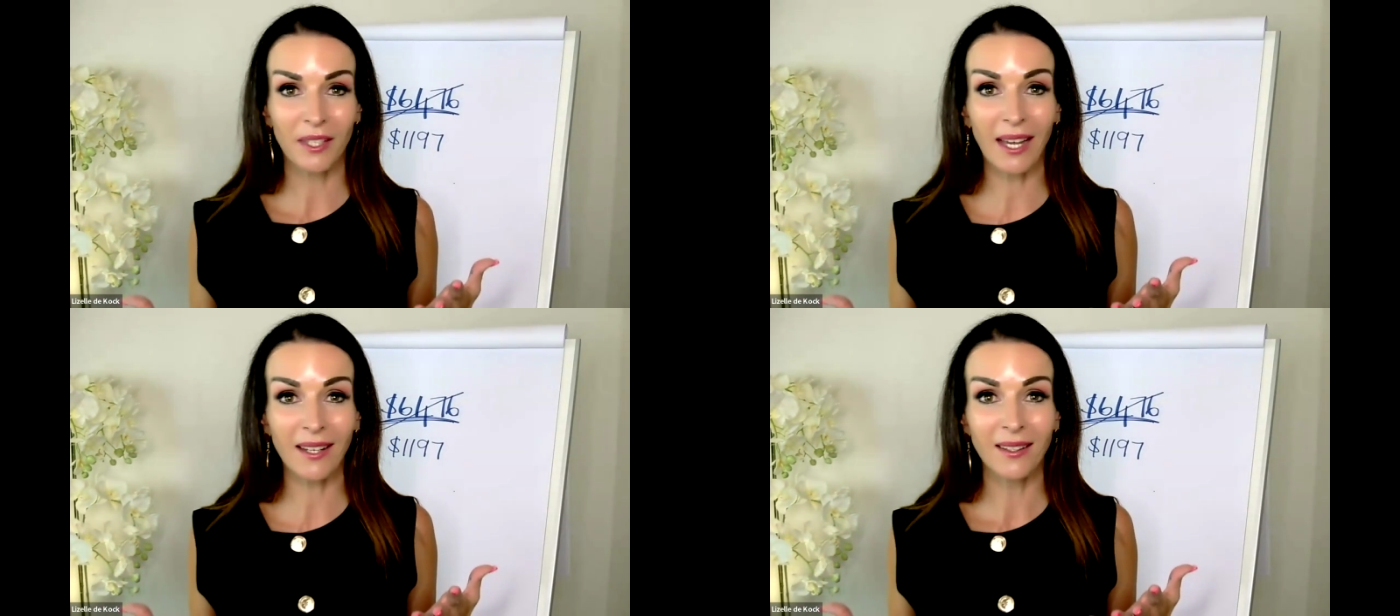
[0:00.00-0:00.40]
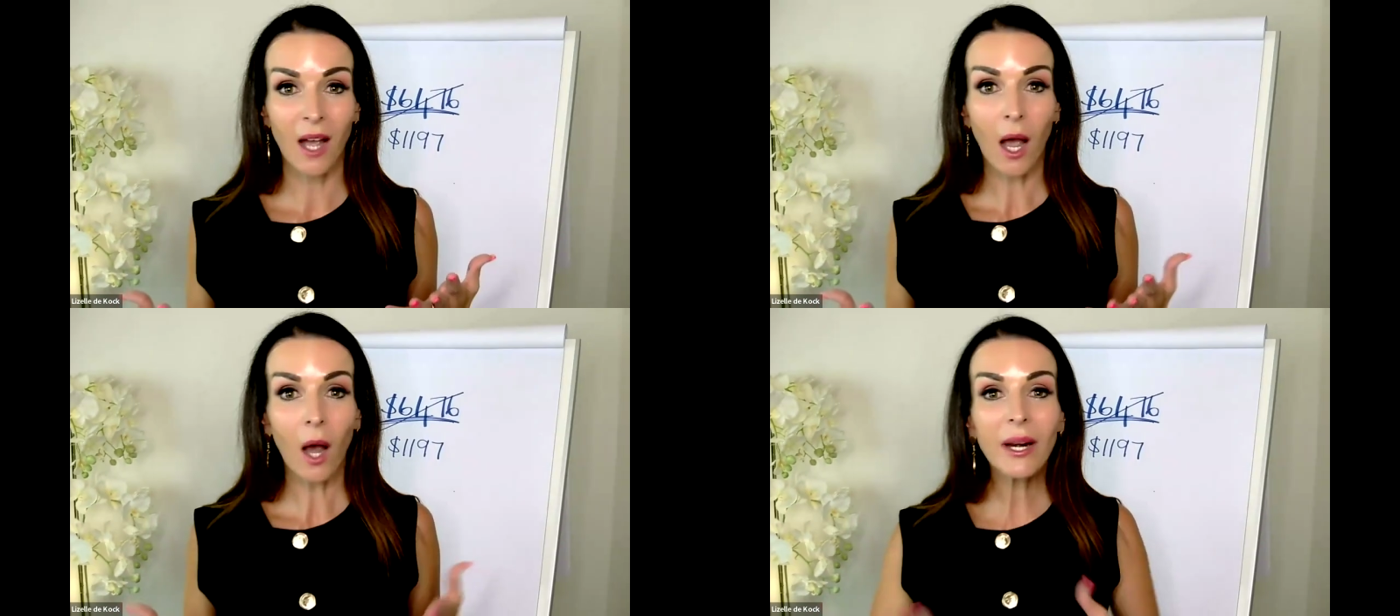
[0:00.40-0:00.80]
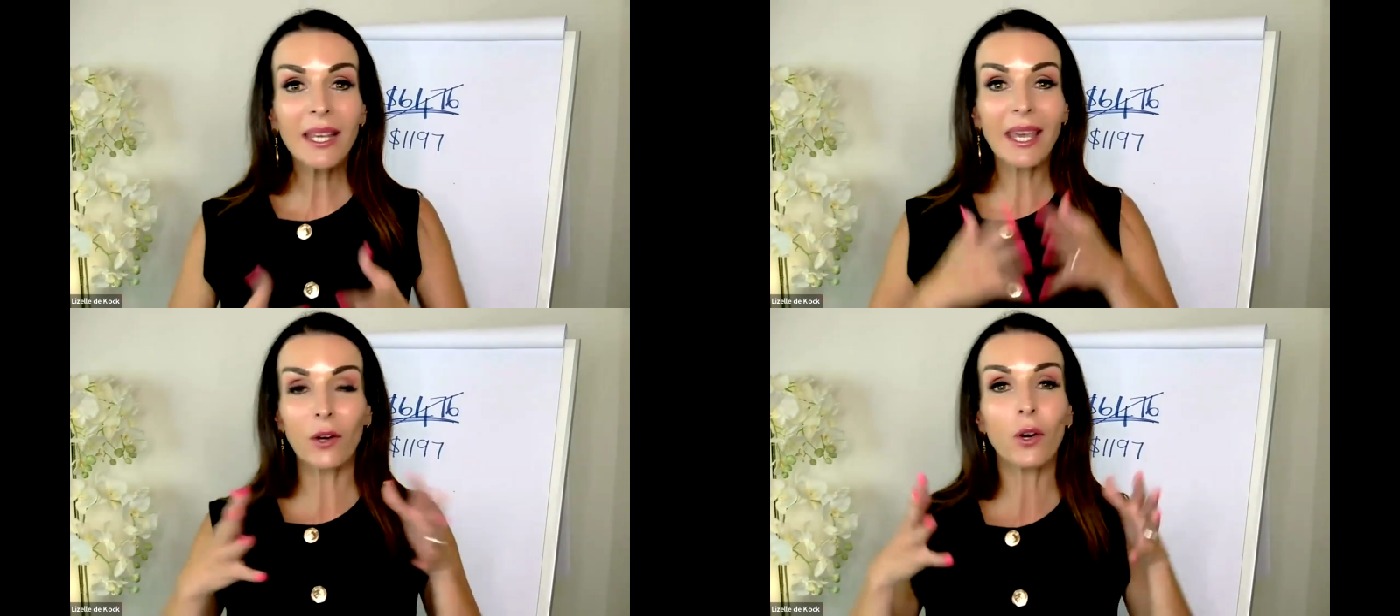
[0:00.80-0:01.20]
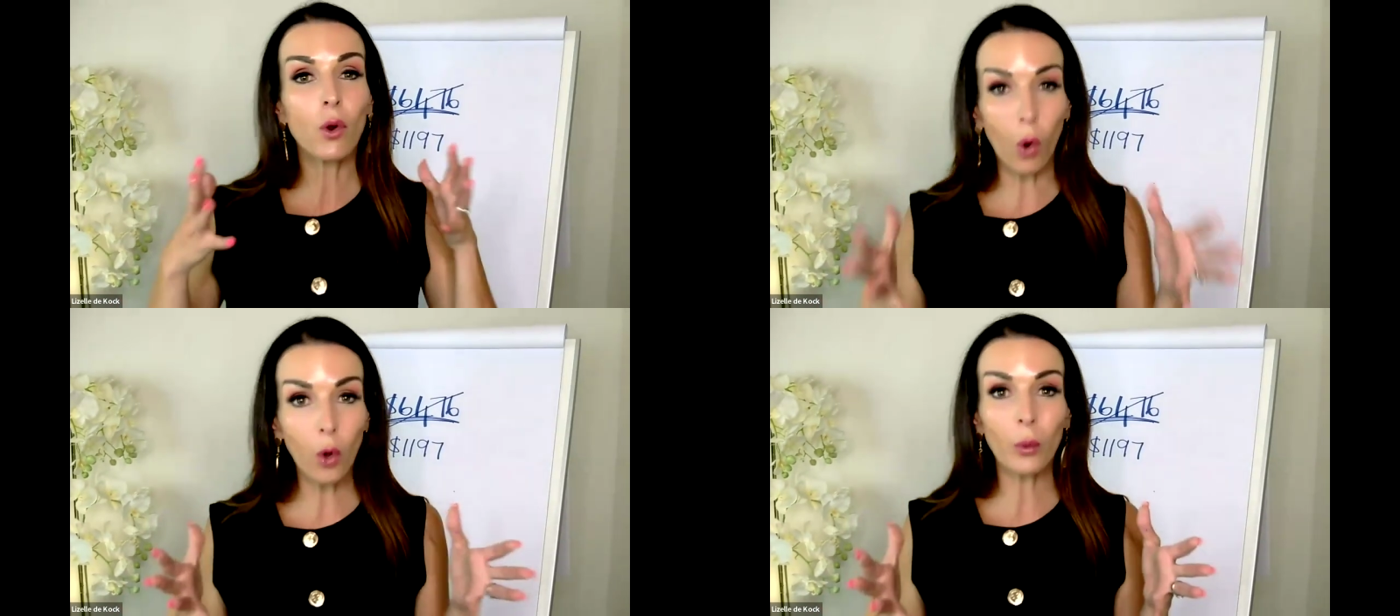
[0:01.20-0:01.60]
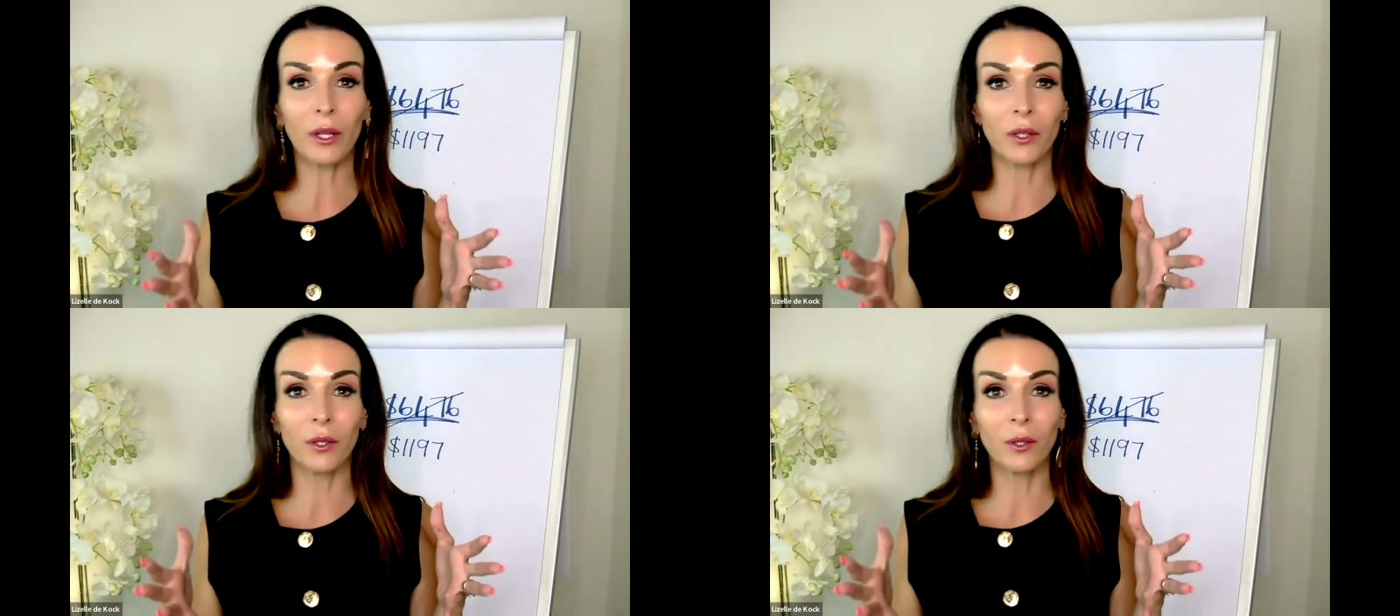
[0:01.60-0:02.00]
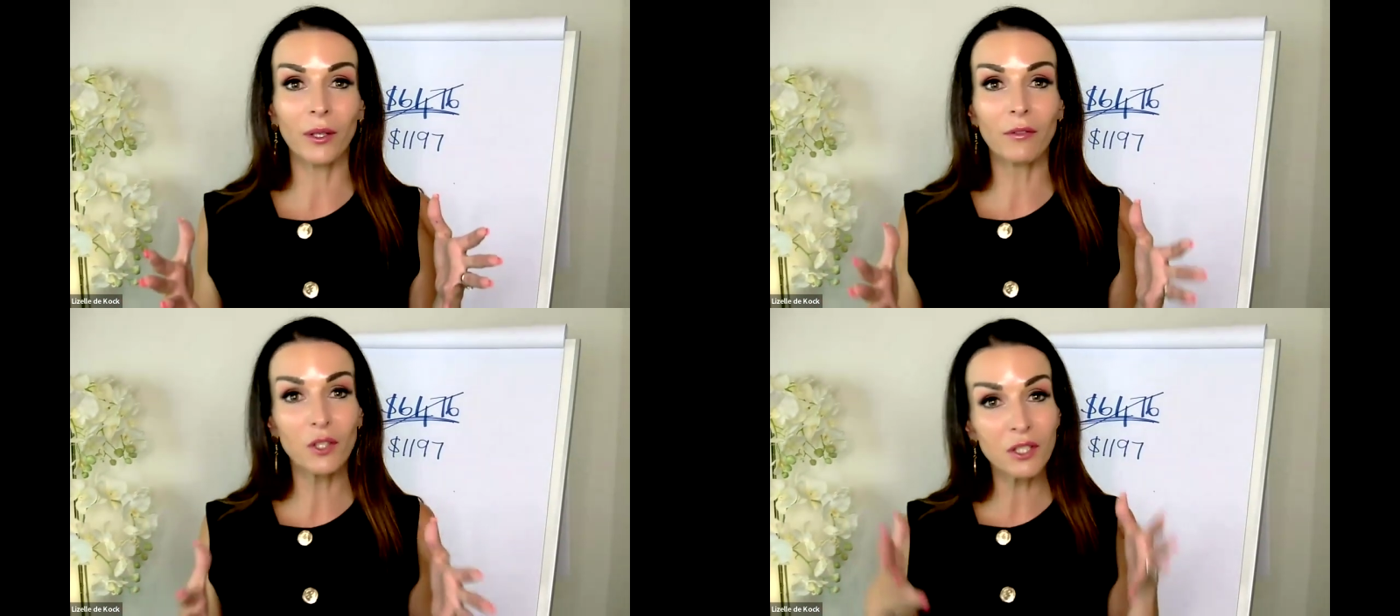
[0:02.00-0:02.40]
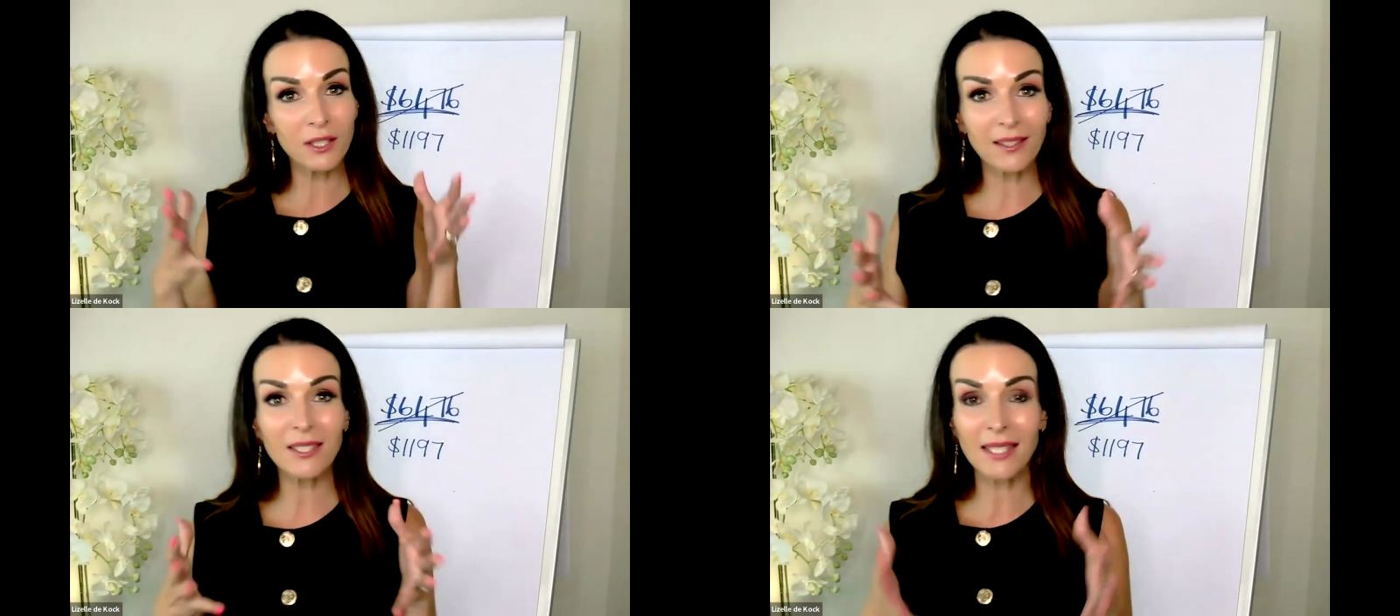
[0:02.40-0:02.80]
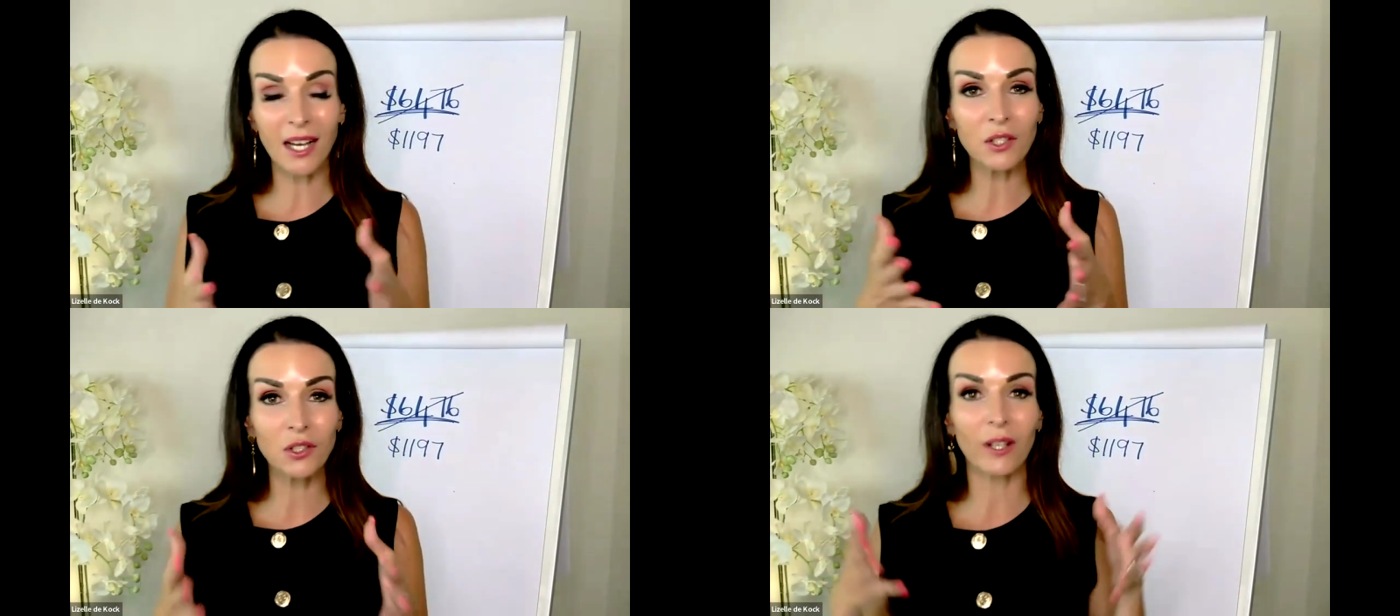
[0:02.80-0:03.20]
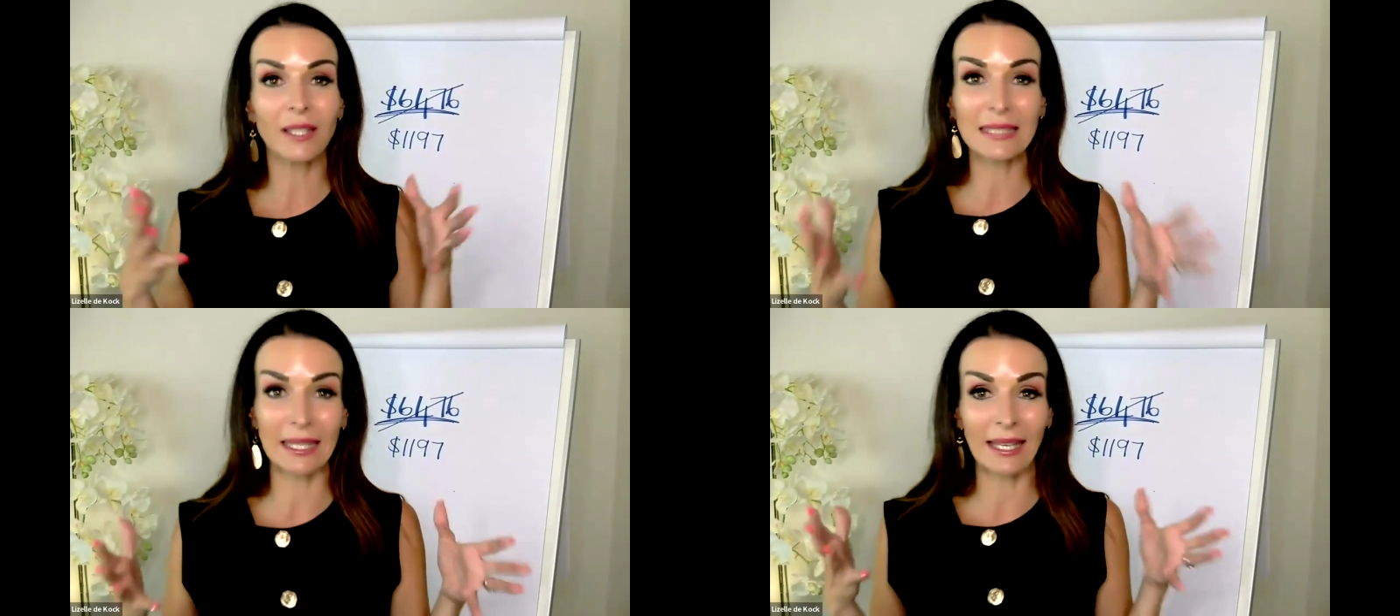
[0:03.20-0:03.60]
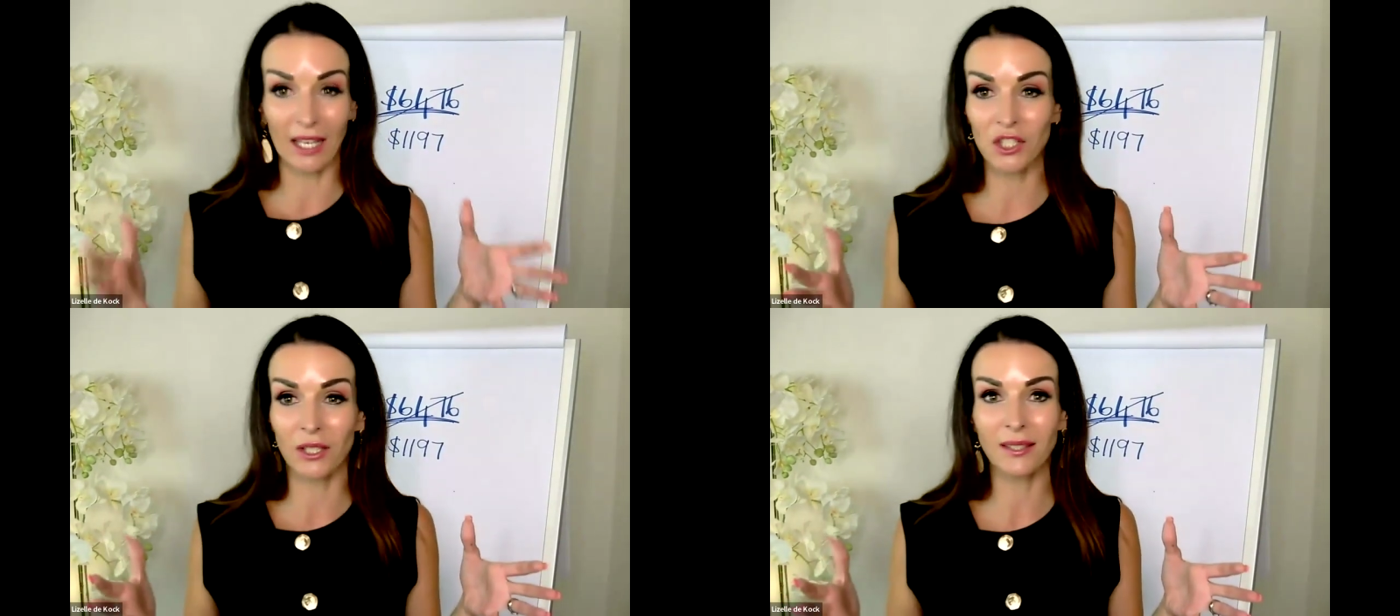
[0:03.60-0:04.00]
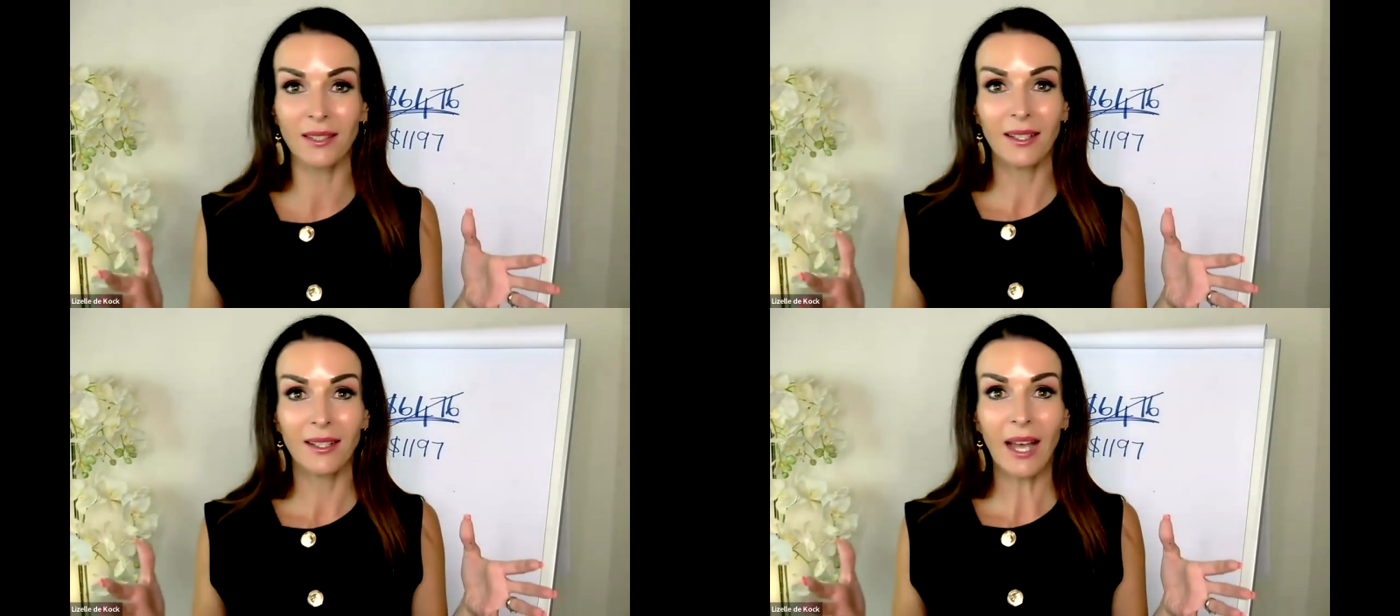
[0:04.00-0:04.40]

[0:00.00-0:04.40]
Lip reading: Okay? I want to get on a call with you if you decide to take action.